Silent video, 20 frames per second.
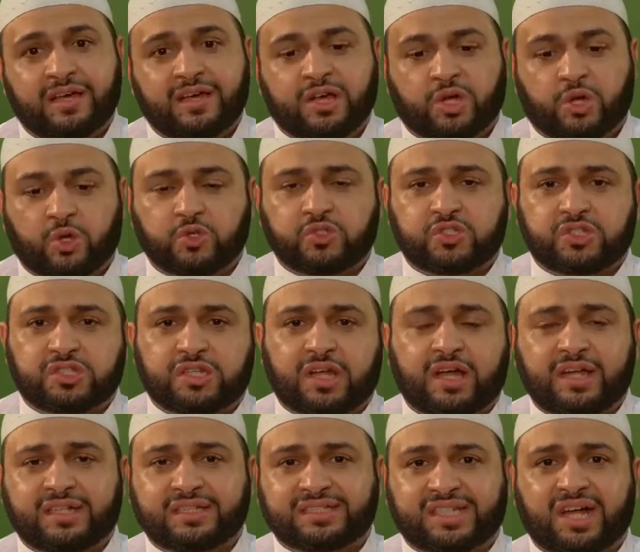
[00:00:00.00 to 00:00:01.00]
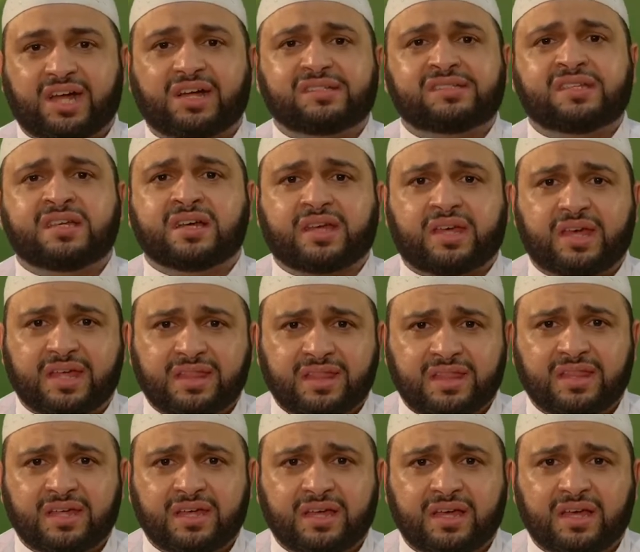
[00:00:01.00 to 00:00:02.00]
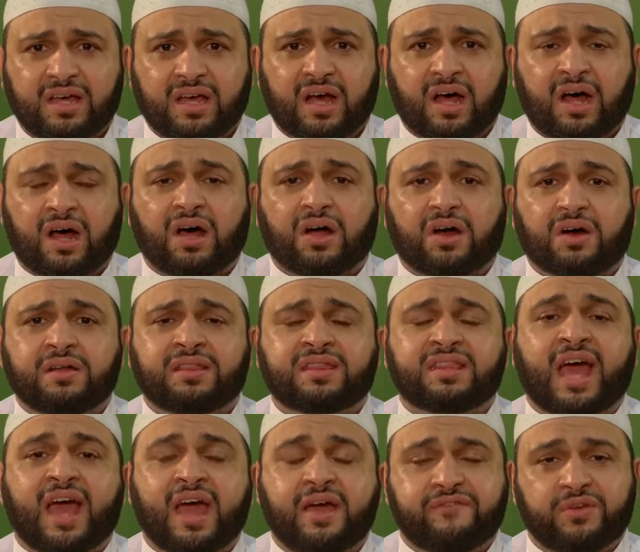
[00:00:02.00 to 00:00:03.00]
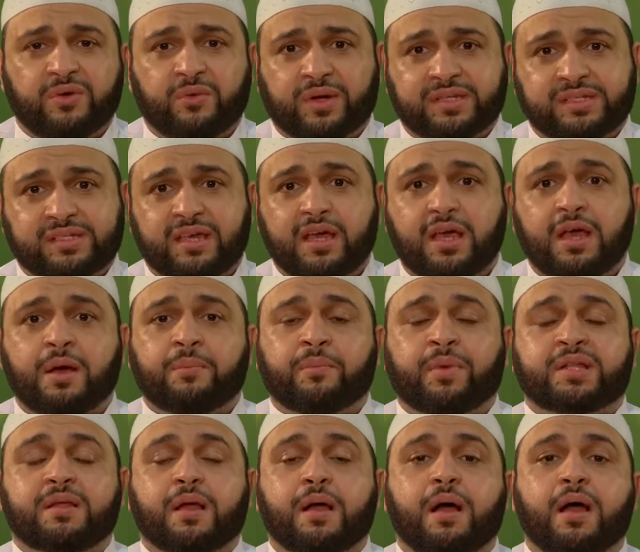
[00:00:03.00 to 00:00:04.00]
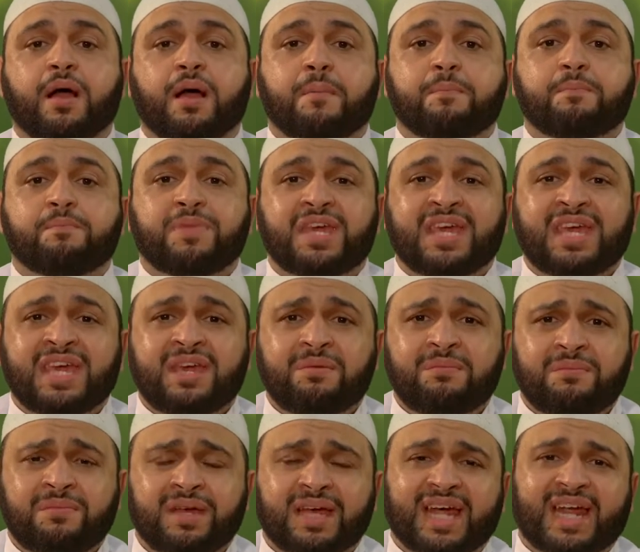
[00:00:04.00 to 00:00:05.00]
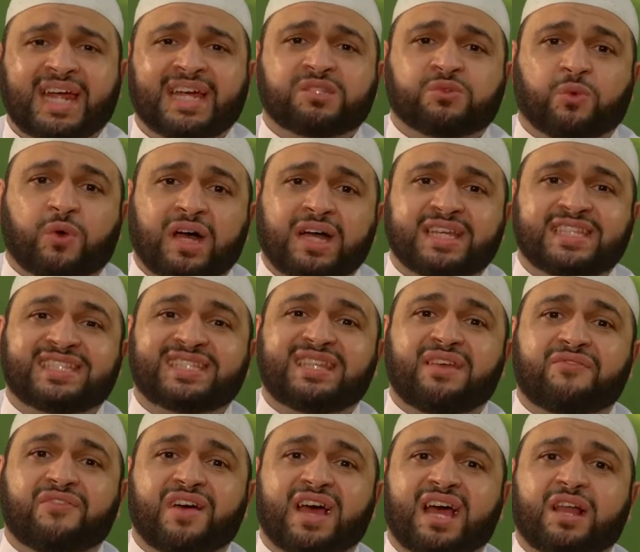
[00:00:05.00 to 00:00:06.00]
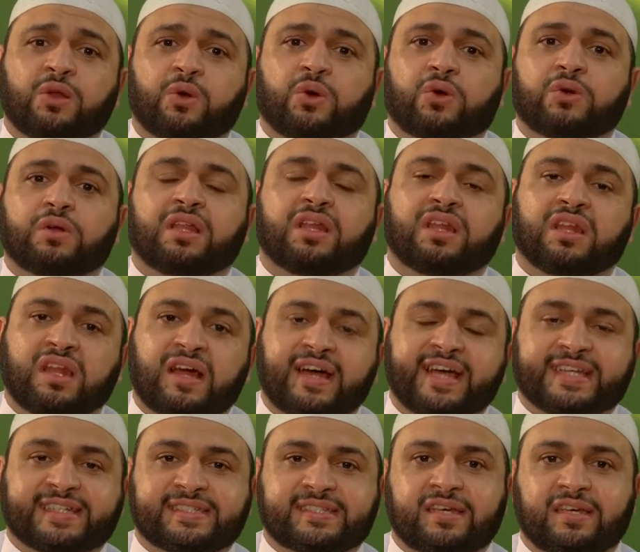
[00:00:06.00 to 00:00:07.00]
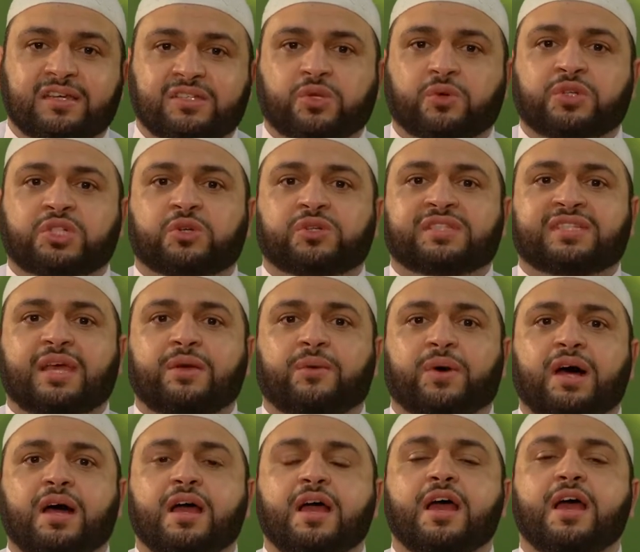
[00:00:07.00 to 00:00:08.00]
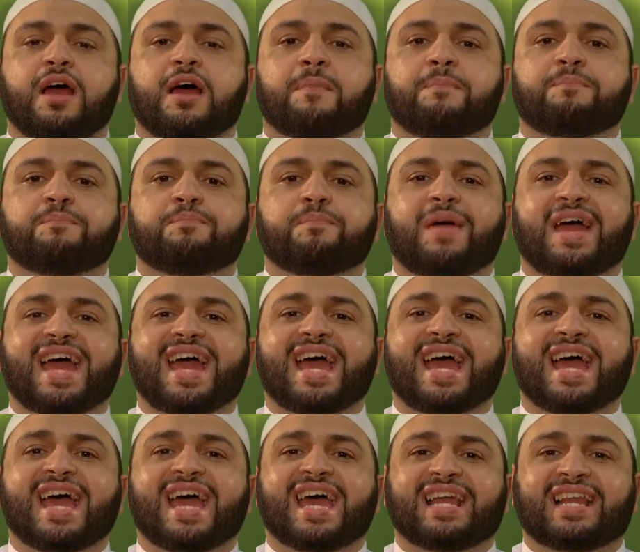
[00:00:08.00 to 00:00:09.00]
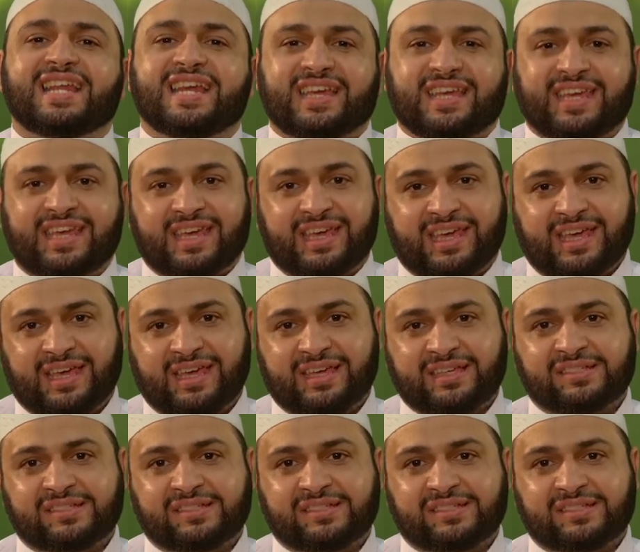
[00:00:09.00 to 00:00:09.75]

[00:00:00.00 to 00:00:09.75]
Khussa, dart, and qidh are the heavy ones. But meme is what? Istifal or light. So we should say what? Maliki.